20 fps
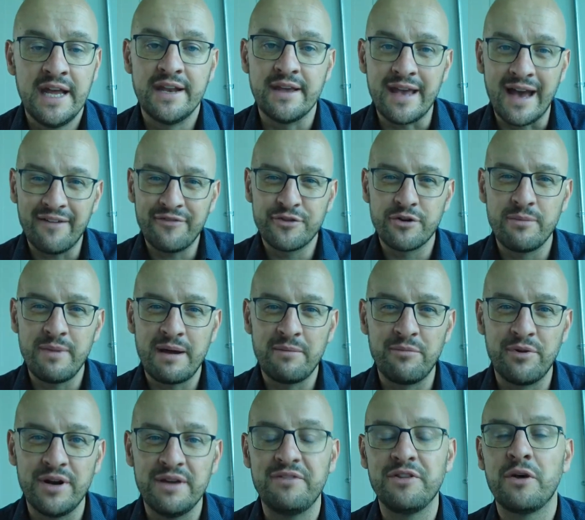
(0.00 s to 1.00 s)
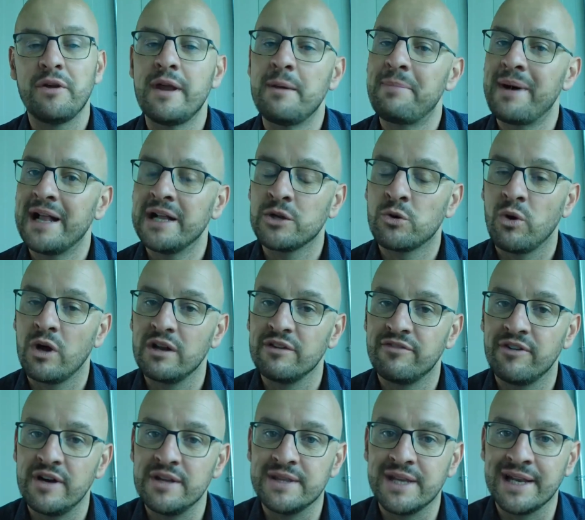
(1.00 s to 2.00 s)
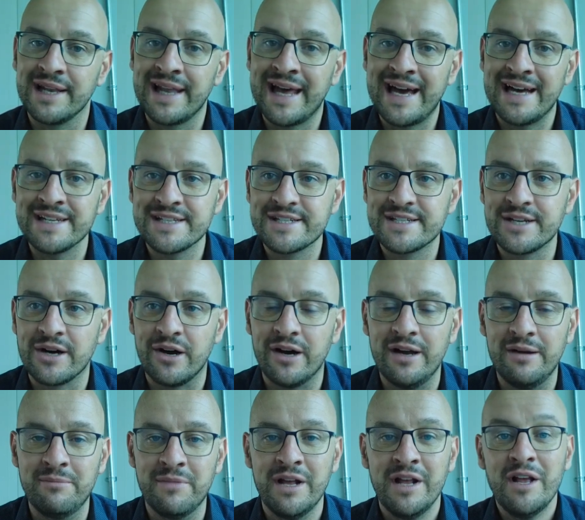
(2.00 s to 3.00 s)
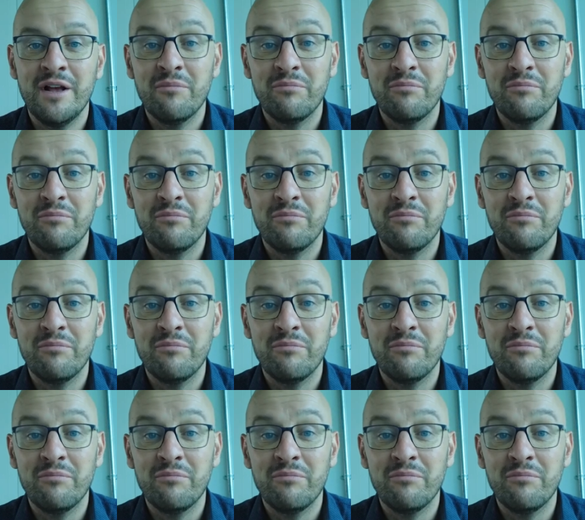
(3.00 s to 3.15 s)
Now you have to remember, even though Nepal qualified the last time,